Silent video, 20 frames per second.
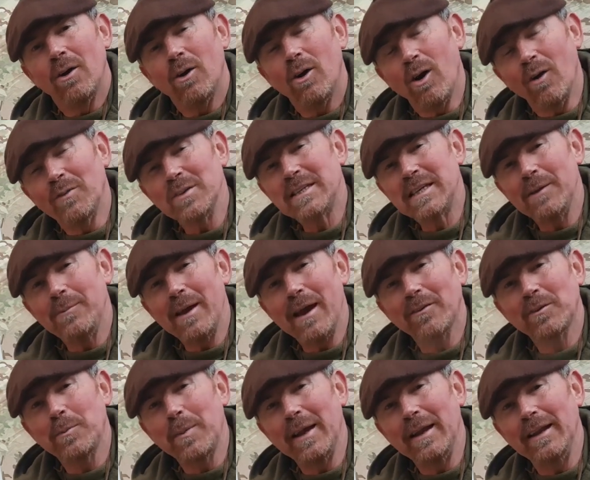Obviously we have
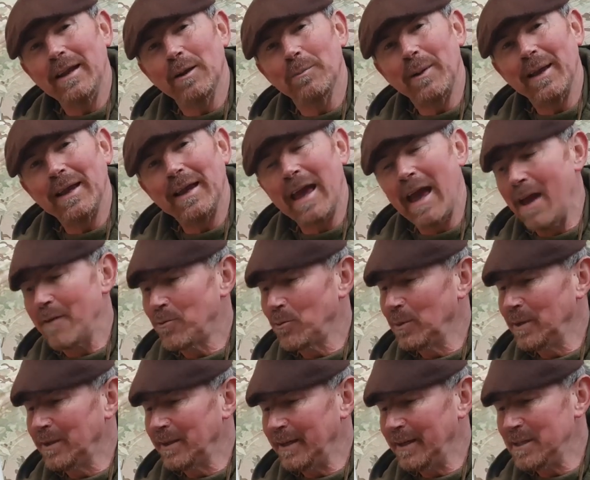to be a little bit careful
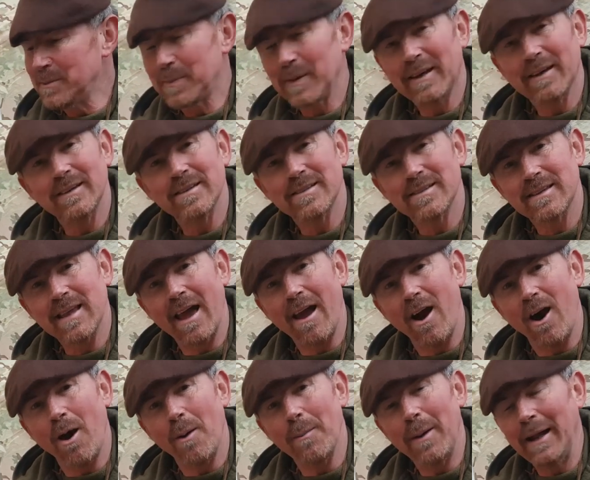with these because they
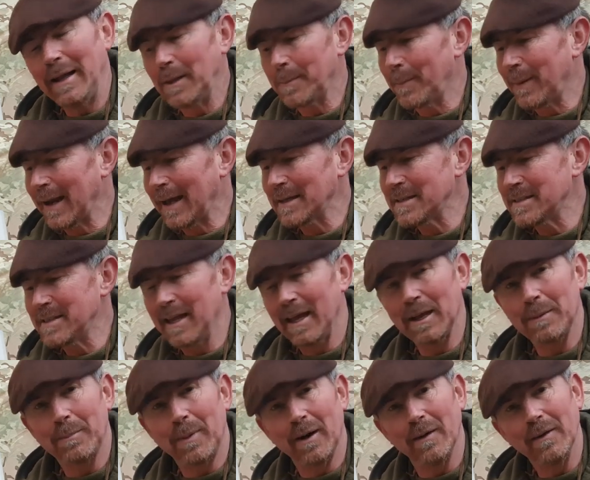are made of plastic
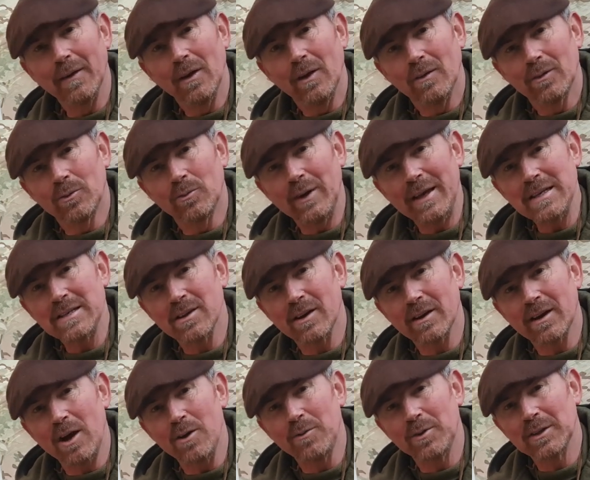but the reason I
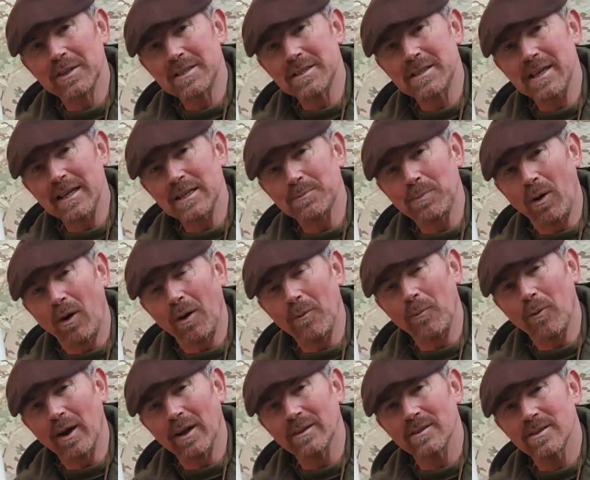go for the six-point
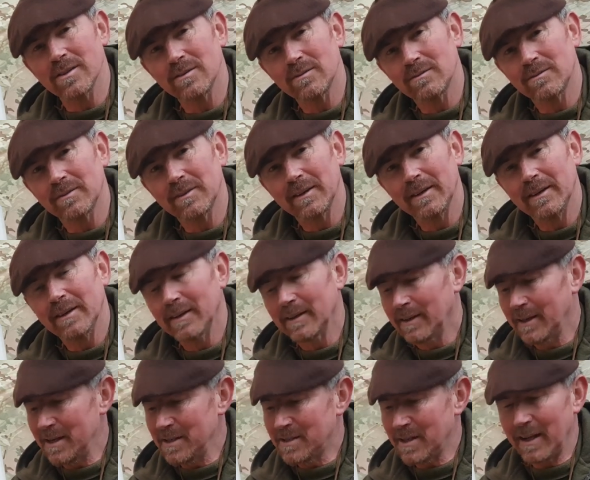ones
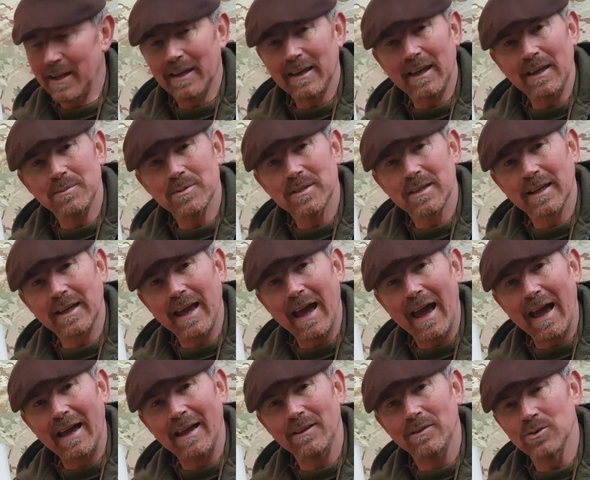is that it keeps the
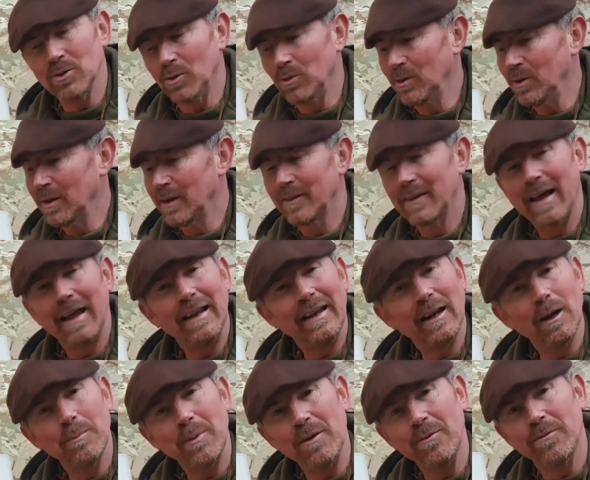candle that
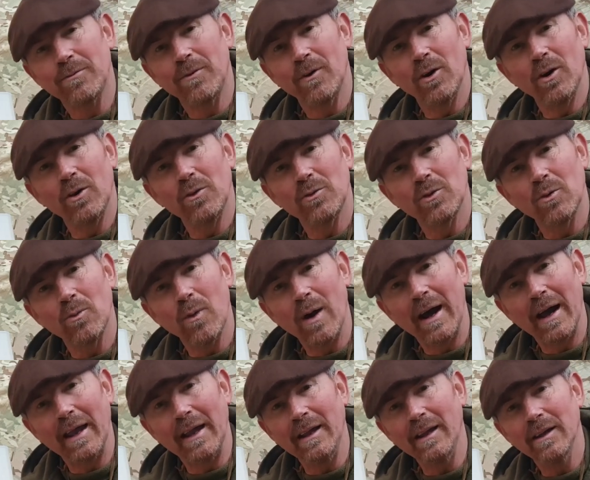little bit further
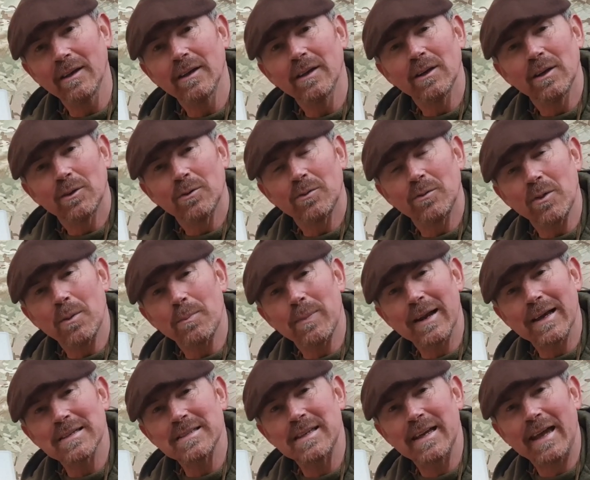away from the
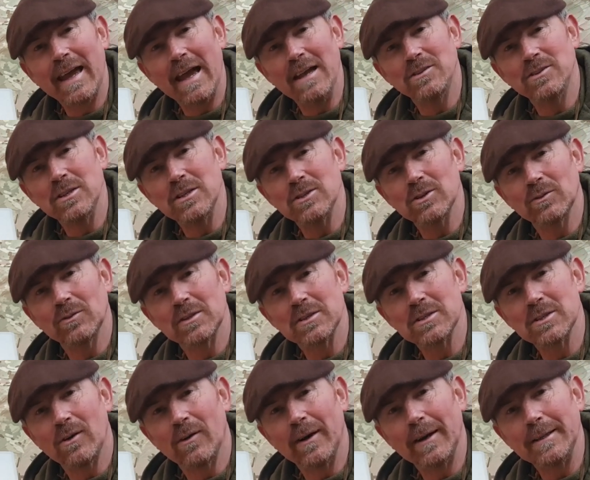plastic edges on the
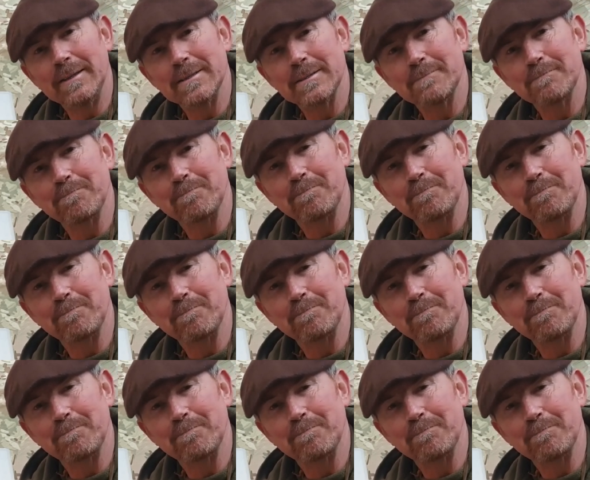sides.